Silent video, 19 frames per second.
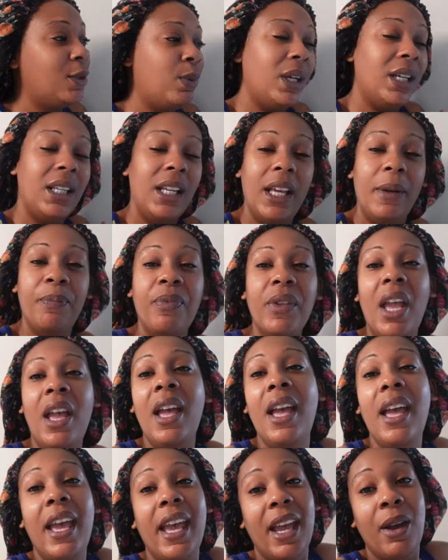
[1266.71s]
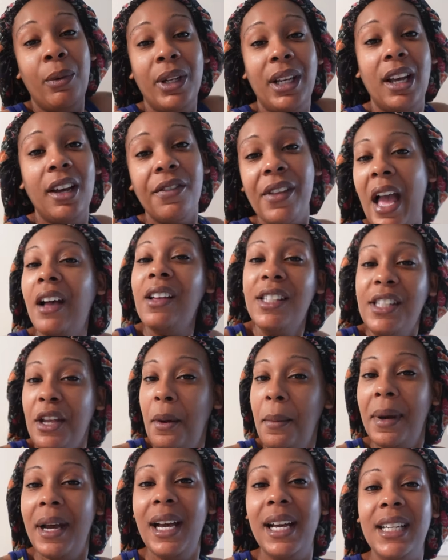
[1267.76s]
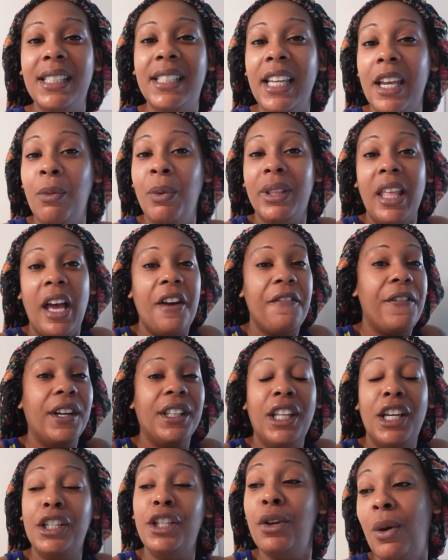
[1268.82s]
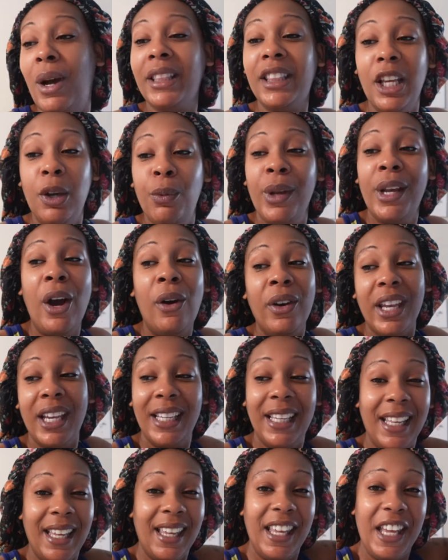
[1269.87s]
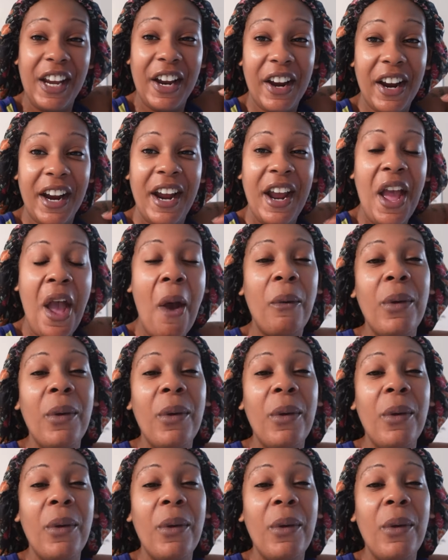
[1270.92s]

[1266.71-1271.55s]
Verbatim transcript: We'll and we love y'all so much. And without further ado, I think we're gonna end it here.